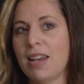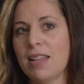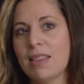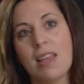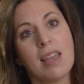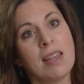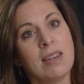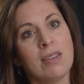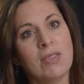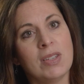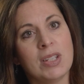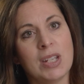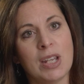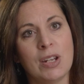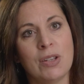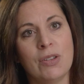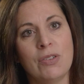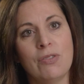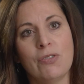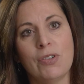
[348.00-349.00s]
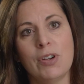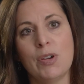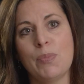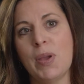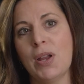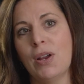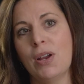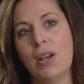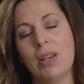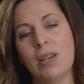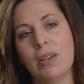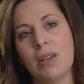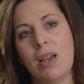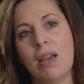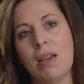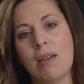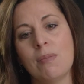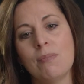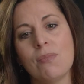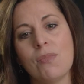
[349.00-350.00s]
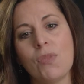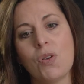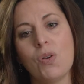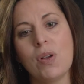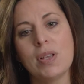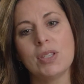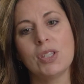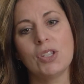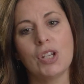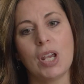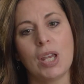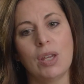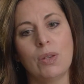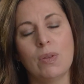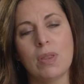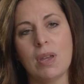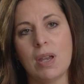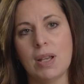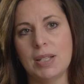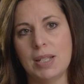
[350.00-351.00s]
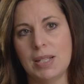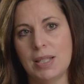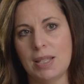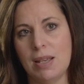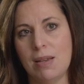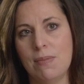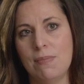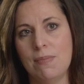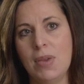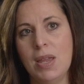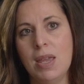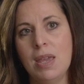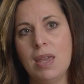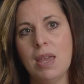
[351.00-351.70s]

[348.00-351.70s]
at the end of the tunnel for a parent who has a child with autism,